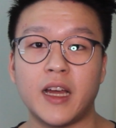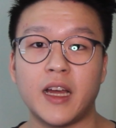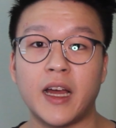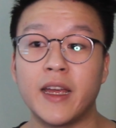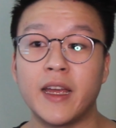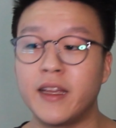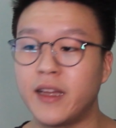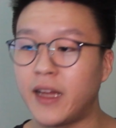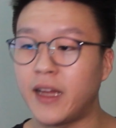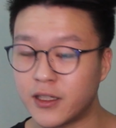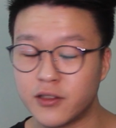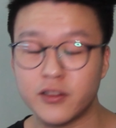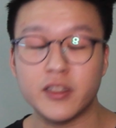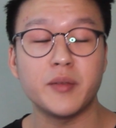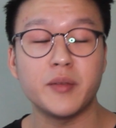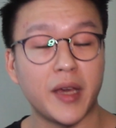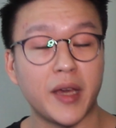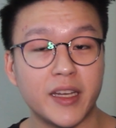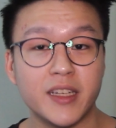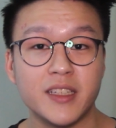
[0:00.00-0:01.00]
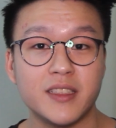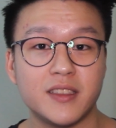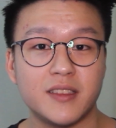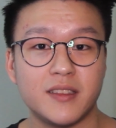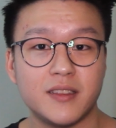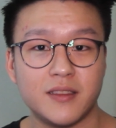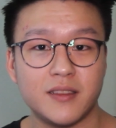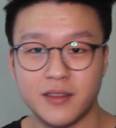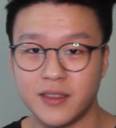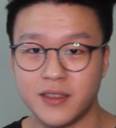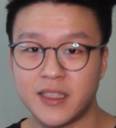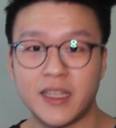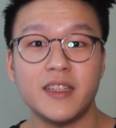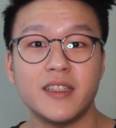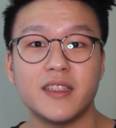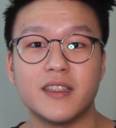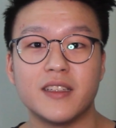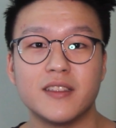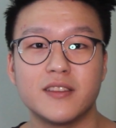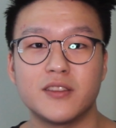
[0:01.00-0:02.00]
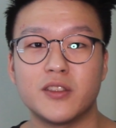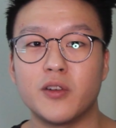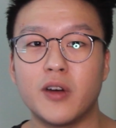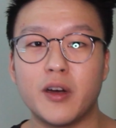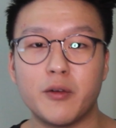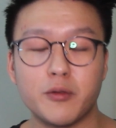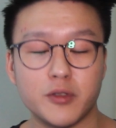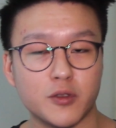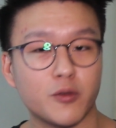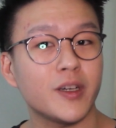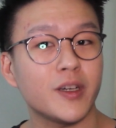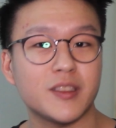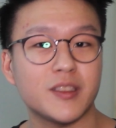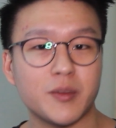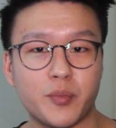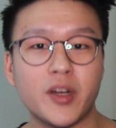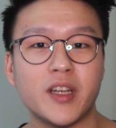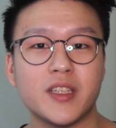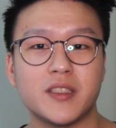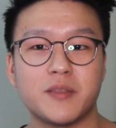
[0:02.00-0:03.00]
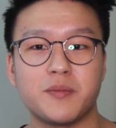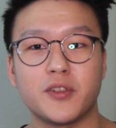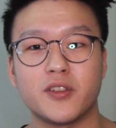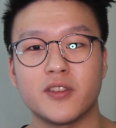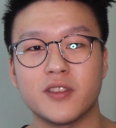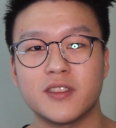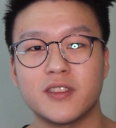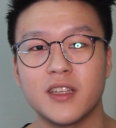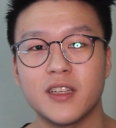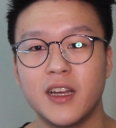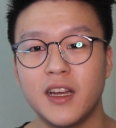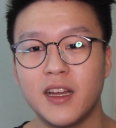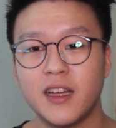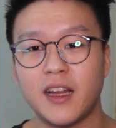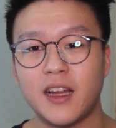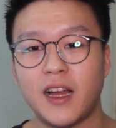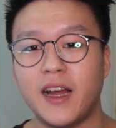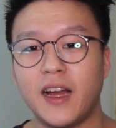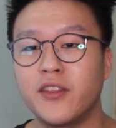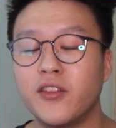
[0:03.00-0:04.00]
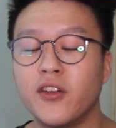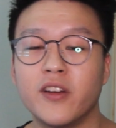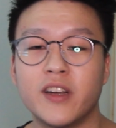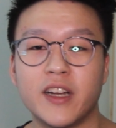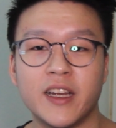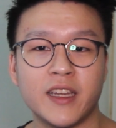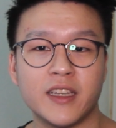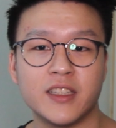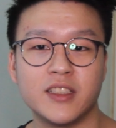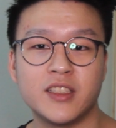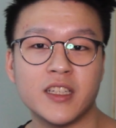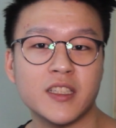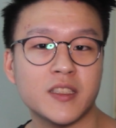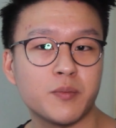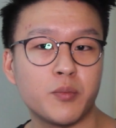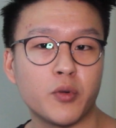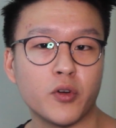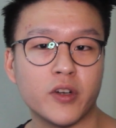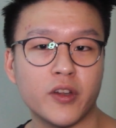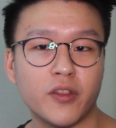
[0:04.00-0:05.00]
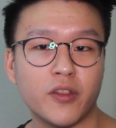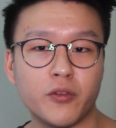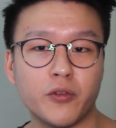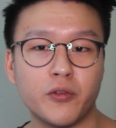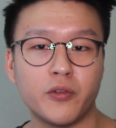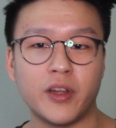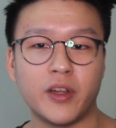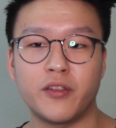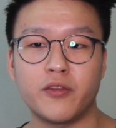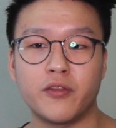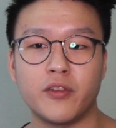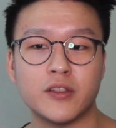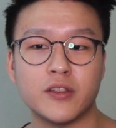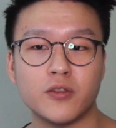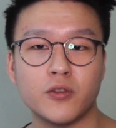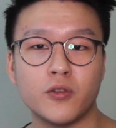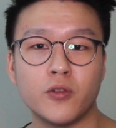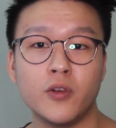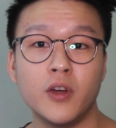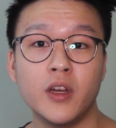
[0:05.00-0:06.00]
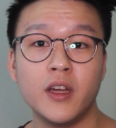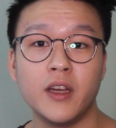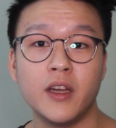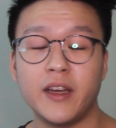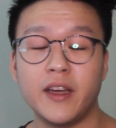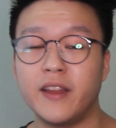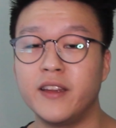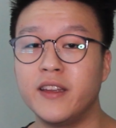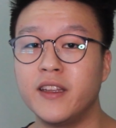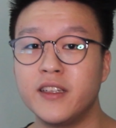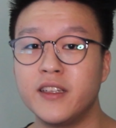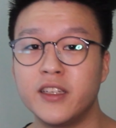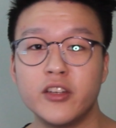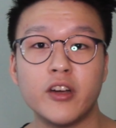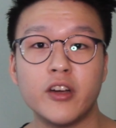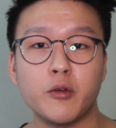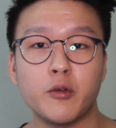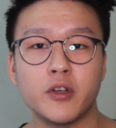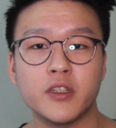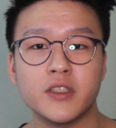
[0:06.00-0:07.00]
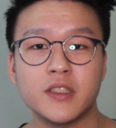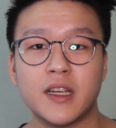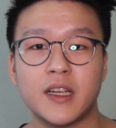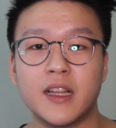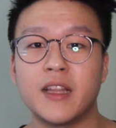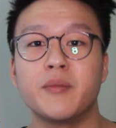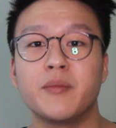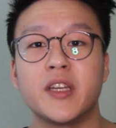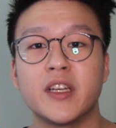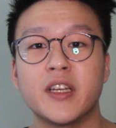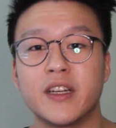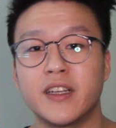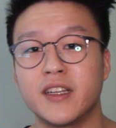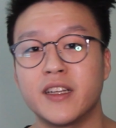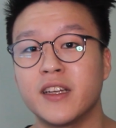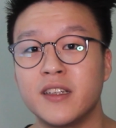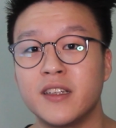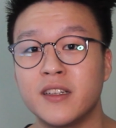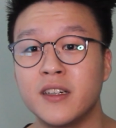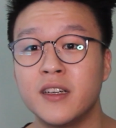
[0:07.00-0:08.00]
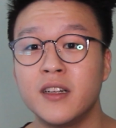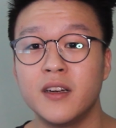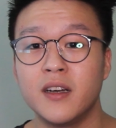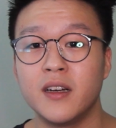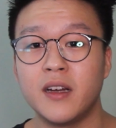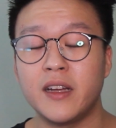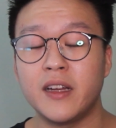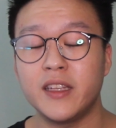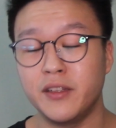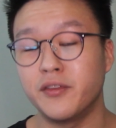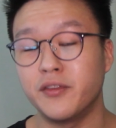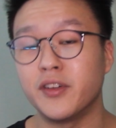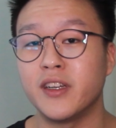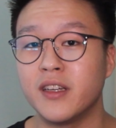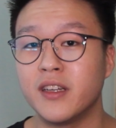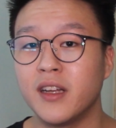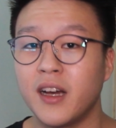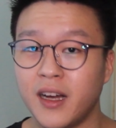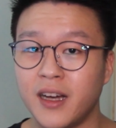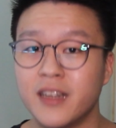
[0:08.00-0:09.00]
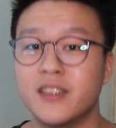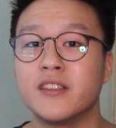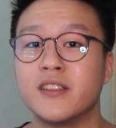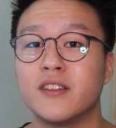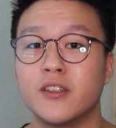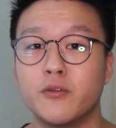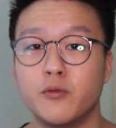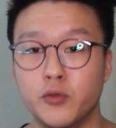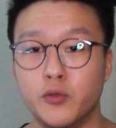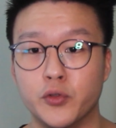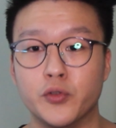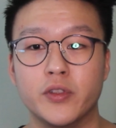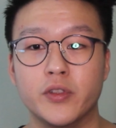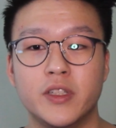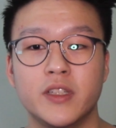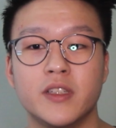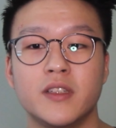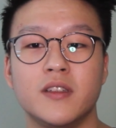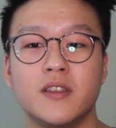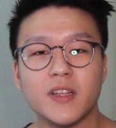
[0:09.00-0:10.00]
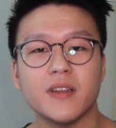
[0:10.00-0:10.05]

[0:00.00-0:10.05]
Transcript: I actually managed to send it. So I was quite surprised because I thought I had just broken through a threshold, and then here I was climbing another even harder route.